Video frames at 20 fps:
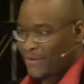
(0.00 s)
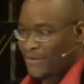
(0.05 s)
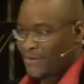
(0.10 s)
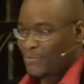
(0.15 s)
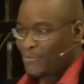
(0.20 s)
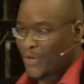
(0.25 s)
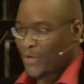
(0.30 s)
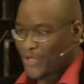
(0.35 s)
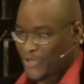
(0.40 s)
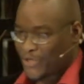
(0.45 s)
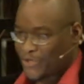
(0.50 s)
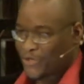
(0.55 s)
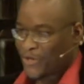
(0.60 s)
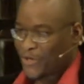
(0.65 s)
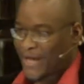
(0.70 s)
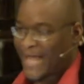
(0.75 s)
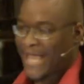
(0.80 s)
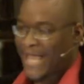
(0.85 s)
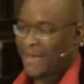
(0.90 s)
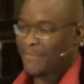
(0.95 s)
what you're
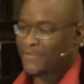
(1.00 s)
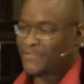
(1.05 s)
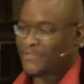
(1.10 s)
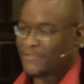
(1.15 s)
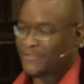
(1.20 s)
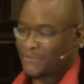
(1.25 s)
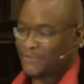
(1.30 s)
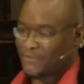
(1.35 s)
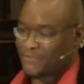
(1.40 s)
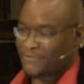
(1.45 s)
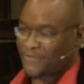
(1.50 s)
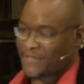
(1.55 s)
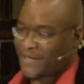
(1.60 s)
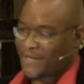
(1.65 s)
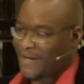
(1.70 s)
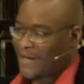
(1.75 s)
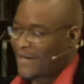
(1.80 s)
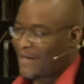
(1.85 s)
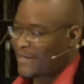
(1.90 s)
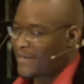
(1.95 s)
able to do for
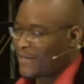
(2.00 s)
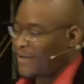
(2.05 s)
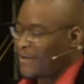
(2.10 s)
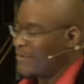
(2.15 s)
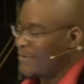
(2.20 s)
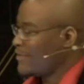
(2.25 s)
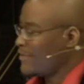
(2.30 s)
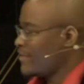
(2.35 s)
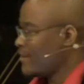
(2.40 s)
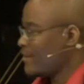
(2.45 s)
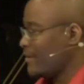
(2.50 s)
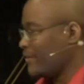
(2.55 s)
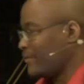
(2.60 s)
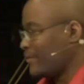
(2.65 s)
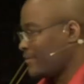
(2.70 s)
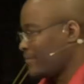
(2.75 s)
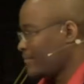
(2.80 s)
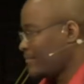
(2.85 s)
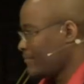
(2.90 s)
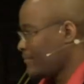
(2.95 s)
God on the earth.
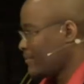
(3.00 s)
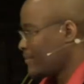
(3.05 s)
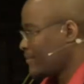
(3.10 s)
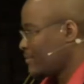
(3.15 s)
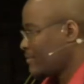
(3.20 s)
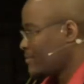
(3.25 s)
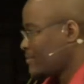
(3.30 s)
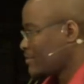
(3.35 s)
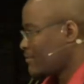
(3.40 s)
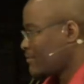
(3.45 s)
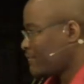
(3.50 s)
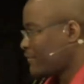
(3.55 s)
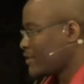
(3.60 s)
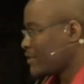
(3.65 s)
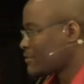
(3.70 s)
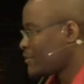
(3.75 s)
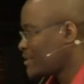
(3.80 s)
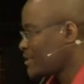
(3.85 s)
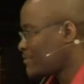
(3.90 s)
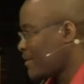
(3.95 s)
So the first
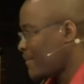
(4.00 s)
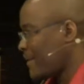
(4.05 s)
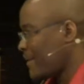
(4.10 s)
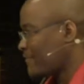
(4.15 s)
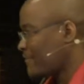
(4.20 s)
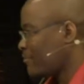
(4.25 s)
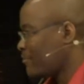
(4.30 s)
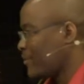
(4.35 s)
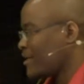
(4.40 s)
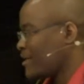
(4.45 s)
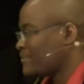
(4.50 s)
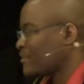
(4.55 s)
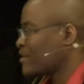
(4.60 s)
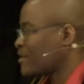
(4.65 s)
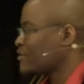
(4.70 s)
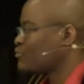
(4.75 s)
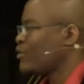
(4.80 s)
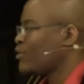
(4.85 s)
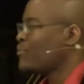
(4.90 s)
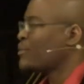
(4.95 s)
reason why I'm to pray is
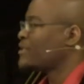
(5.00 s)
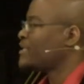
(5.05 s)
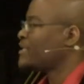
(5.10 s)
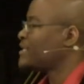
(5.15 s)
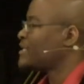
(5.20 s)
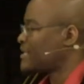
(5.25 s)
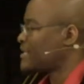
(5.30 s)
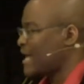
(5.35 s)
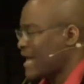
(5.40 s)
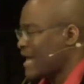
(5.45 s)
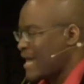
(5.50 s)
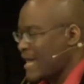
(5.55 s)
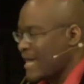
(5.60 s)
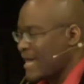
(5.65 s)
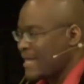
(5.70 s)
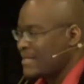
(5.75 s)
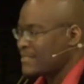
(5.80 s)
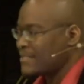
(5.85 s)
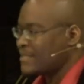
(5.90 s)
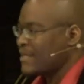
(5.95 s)
because we were
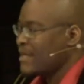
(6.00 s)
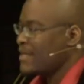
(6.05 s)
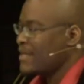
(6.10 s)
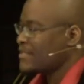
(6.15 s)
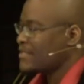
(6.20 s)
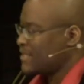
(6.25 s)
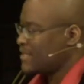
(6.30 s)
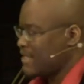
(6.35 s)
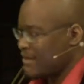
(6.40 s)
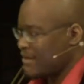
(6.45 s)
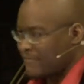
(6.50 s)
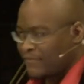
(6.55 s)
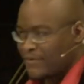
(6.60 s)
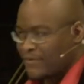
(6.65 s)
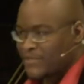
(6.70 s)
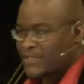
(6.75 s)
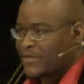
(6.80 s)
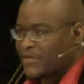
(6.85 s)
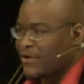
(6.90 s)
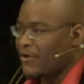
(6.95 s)
designed to influence
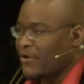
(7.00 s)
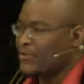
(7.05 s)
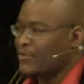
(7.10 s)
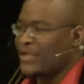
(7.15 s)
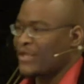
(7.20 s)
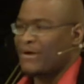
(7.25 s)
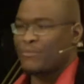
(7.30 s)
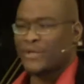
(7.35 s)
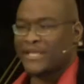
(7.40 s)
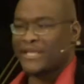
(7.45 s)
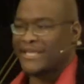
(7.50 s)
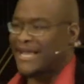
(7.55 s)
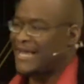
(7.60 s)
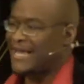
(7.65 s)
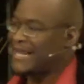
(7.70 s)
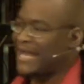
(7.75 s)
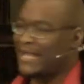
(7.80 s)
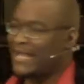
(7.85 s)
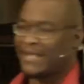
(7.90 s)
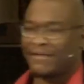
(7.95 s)
the earth, and we
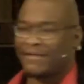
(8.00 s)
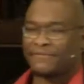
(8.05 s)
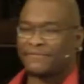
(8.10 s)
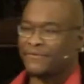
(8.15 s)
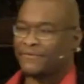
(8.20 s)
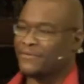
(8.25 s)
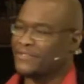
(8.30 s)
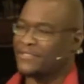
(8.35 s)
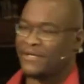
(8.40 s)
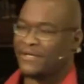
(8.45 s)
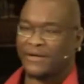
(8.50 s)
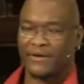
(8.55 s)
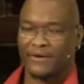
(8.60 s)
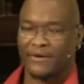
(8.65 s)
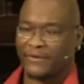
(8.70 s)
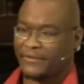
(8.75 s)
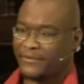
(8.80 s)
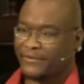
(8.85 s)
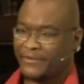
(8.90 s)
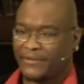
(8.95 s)
cannot influence the
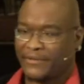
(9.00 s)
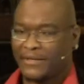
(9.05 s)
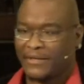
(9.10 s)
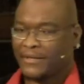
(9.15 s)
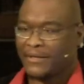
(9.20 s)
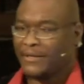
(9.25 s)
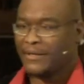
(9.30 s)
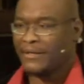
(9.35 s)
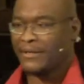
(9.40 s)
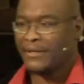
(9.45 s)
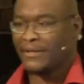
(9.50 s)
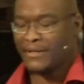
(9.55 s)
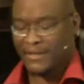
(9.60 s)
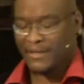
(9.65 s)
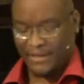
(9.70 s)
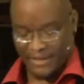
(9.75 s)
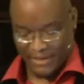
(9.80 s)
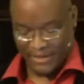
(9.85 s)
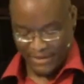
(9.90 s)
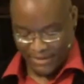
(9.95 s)
earth
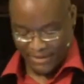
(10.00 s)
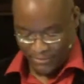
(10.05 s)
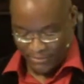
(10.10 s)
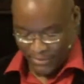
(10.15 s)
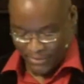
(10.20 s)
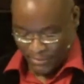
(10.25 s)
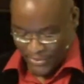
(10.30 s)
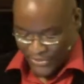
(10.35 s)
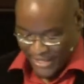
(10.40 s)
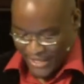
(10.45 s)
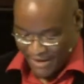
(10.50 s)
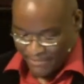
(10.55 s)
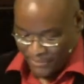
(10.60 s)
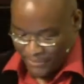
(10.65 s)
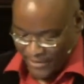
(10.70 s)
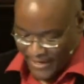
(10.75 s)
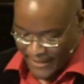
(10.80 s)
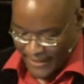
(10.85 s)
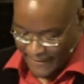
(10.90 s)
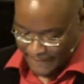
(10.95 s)
w- without
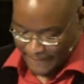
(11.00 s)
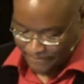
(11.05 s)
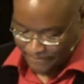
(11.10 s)
prayer.